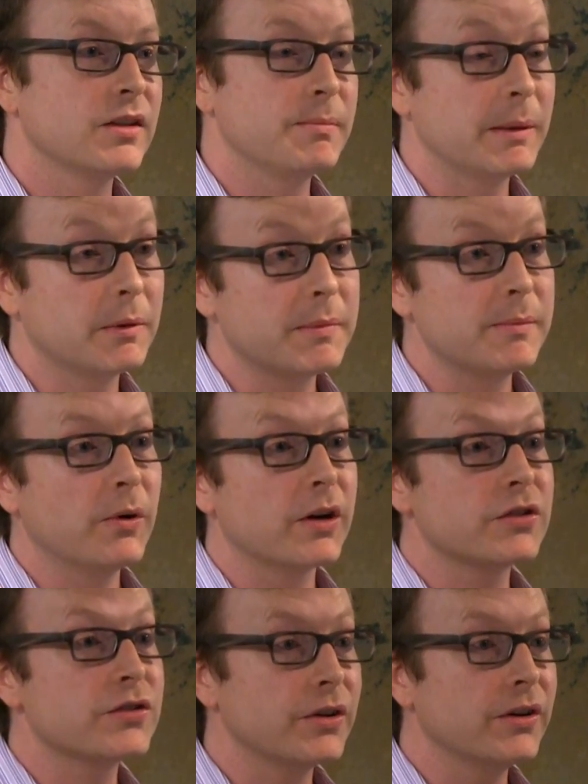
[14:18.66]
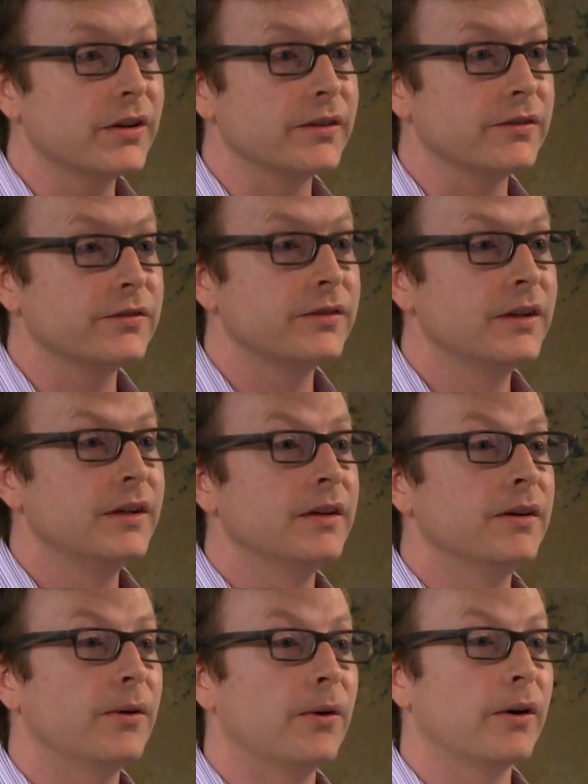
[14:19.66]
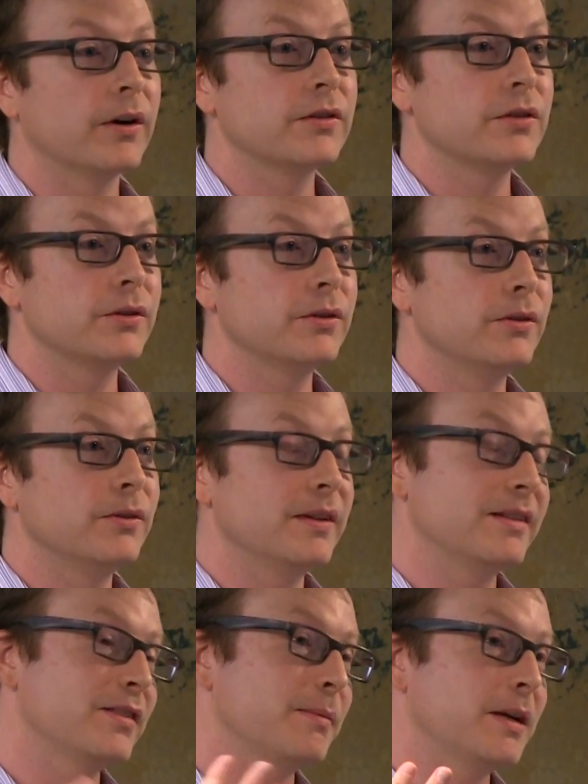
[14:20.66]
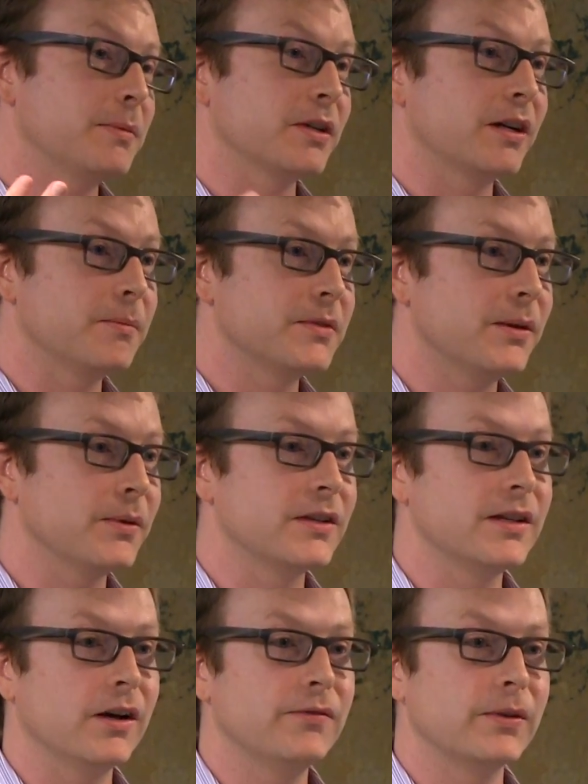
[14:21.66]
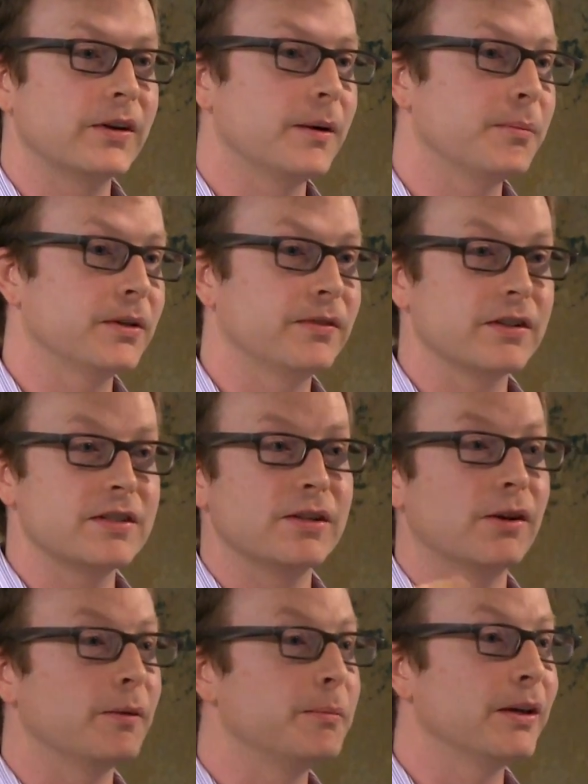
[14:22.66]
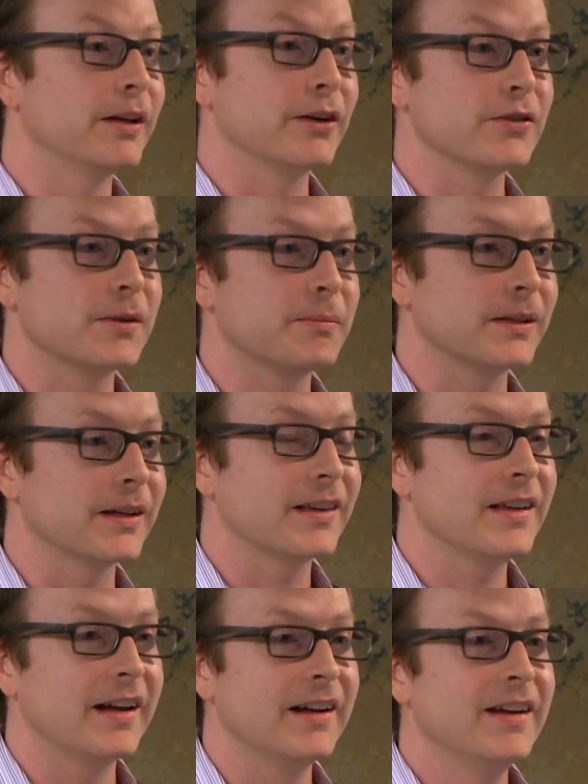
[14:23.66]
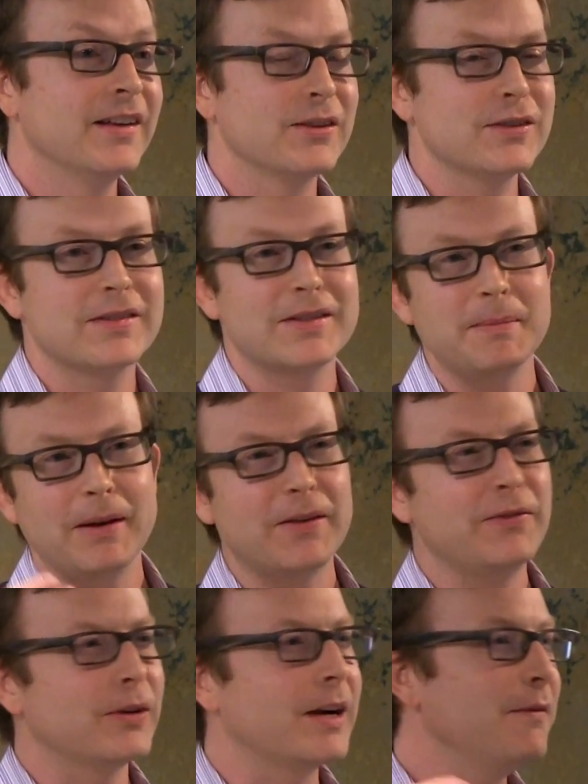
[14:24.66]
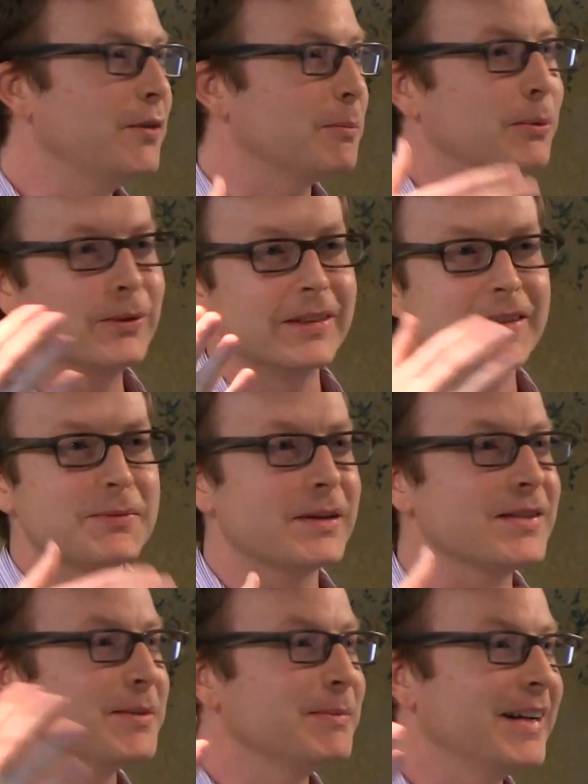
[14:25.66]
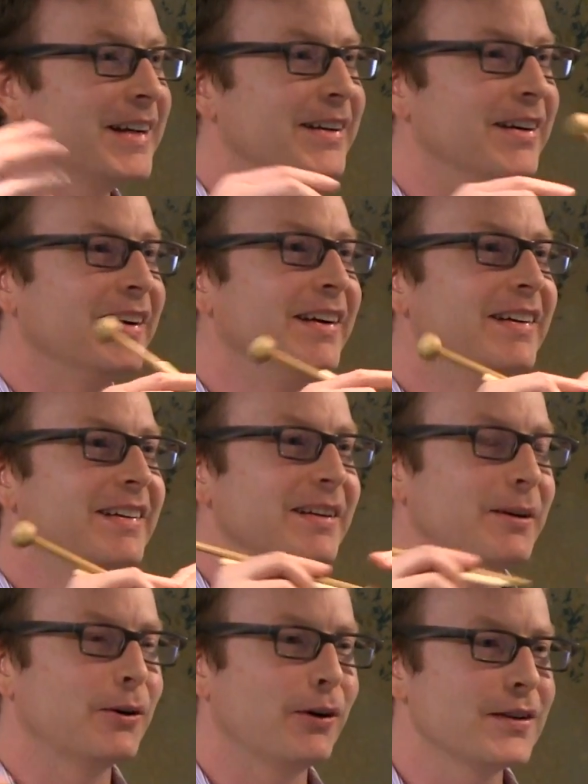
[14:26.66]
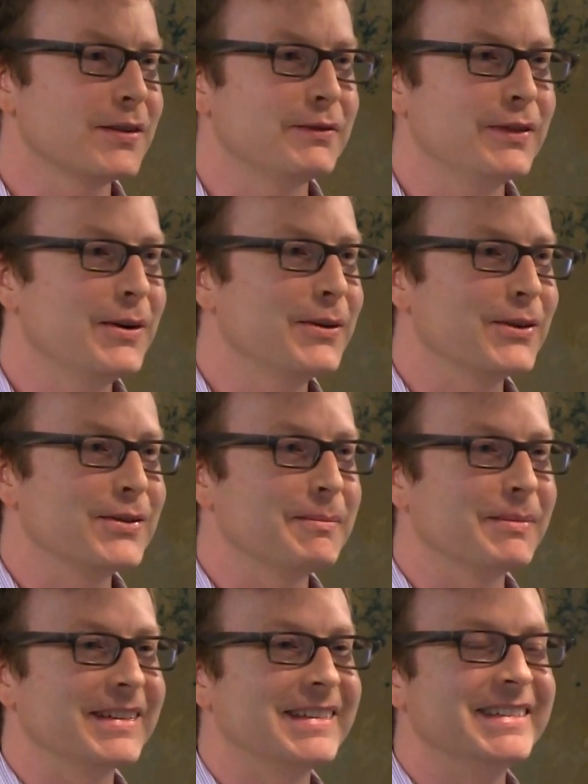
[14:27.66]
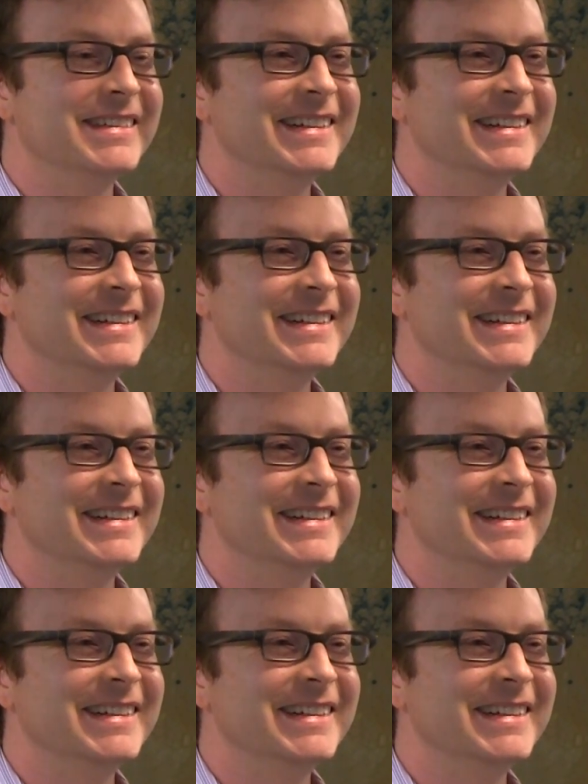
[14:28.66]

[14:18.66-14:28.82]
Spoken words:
to be able to be more assertive, and sometimes it comes out with a telephone company if I see an overbilling or something like that. Somehow I feel comfortable in expressing my anger, across a phone or something.